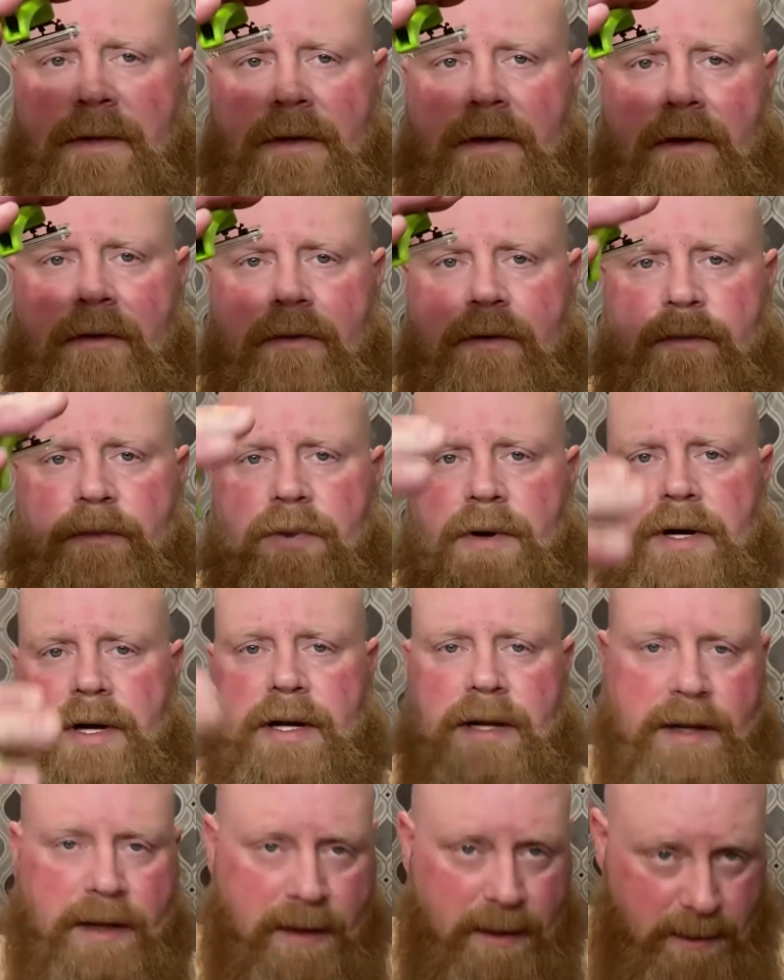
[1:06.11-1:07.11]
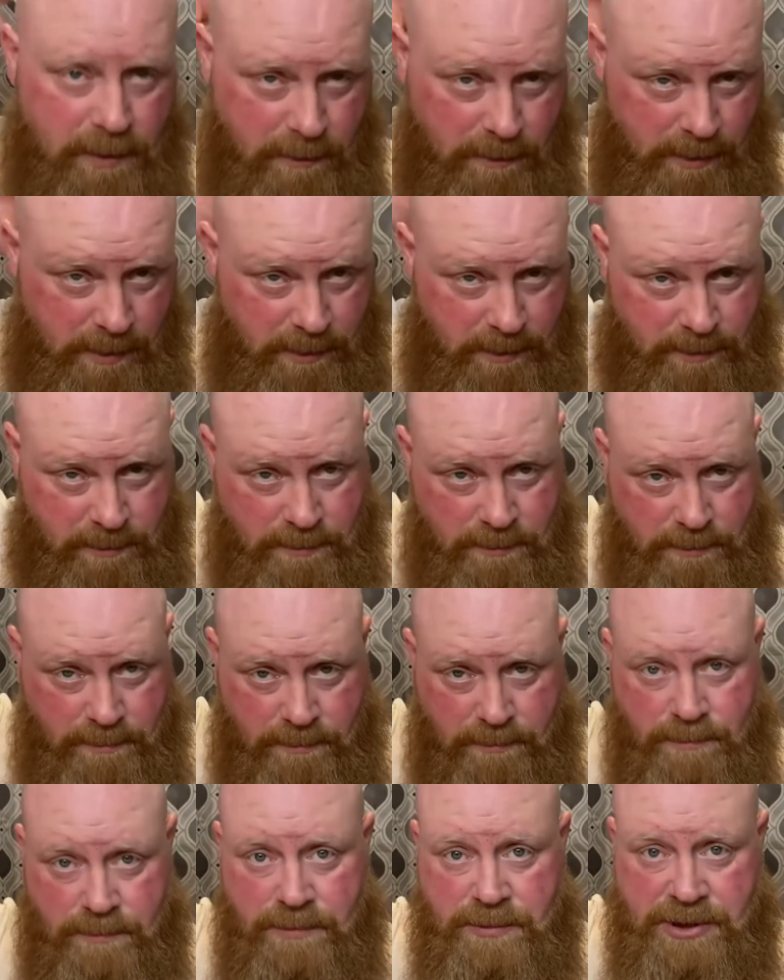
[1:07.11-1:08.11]
You know, you can put it in there and you can
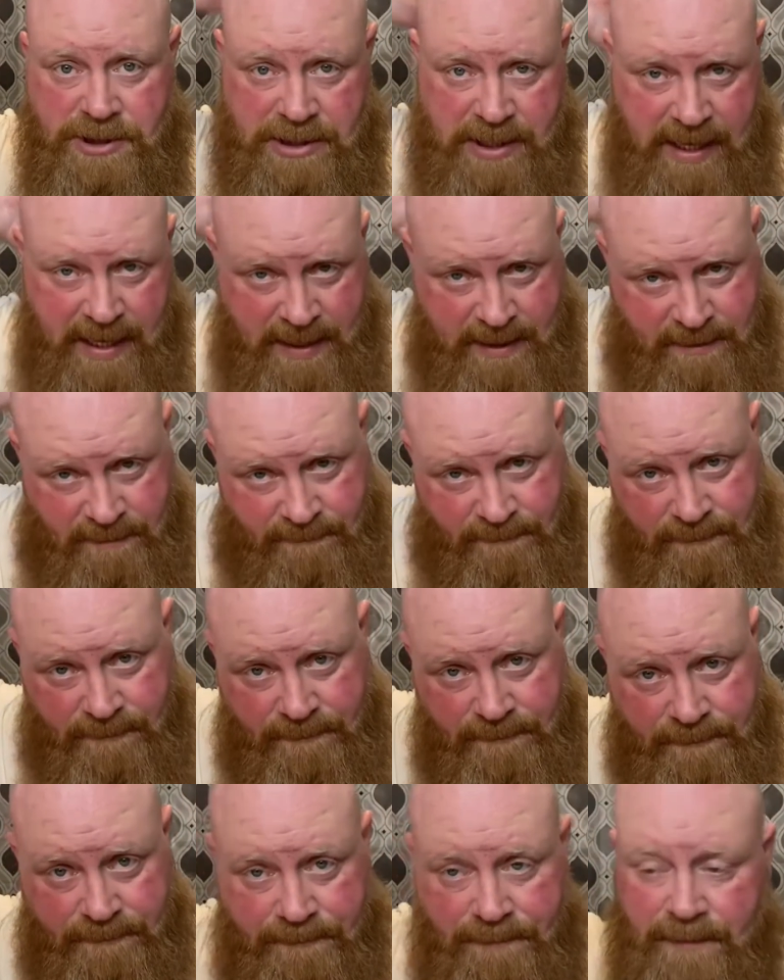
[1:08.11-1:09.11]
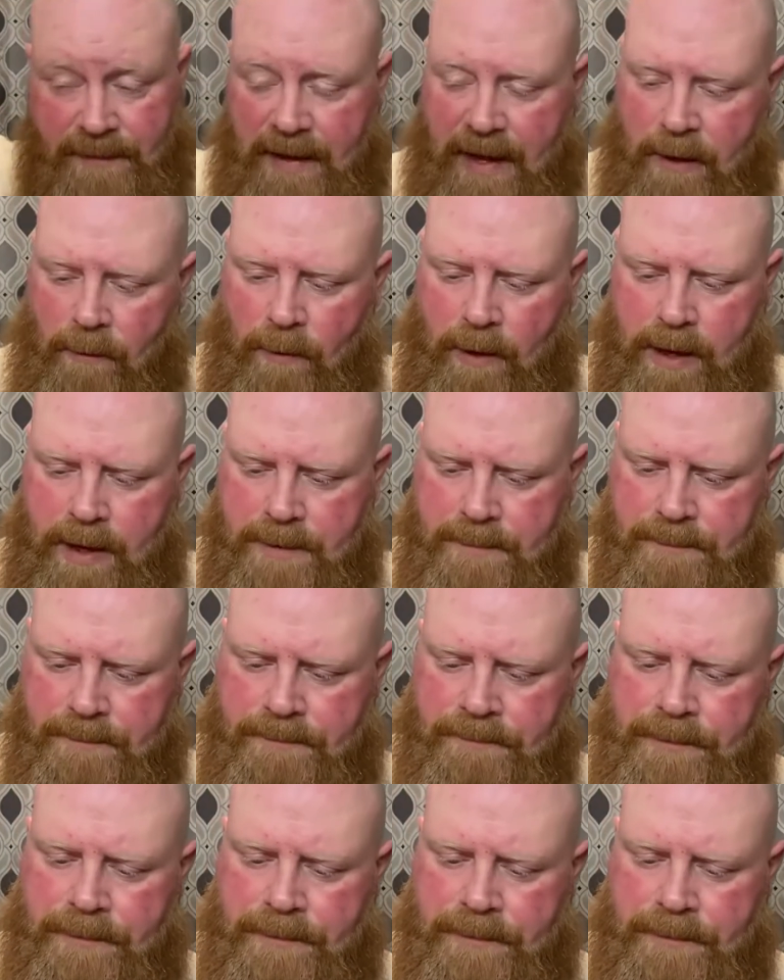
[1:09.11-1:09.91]
shave that way.